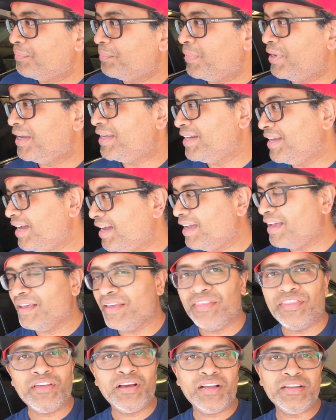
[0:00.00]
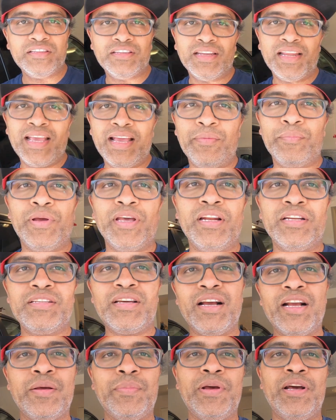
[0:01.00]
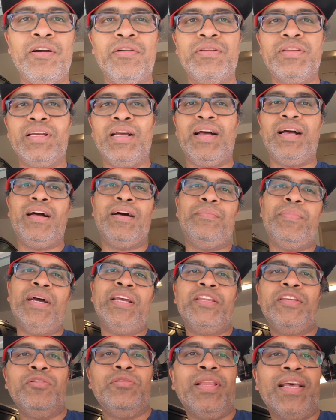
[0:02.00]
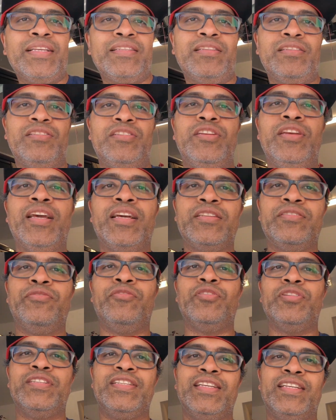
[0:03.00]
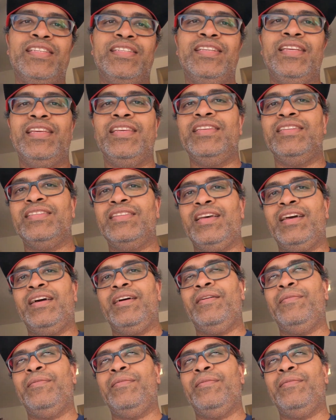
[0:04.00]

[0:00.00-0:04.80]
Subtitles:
but I thought today I'm going to talk about my new Lexus GX 460's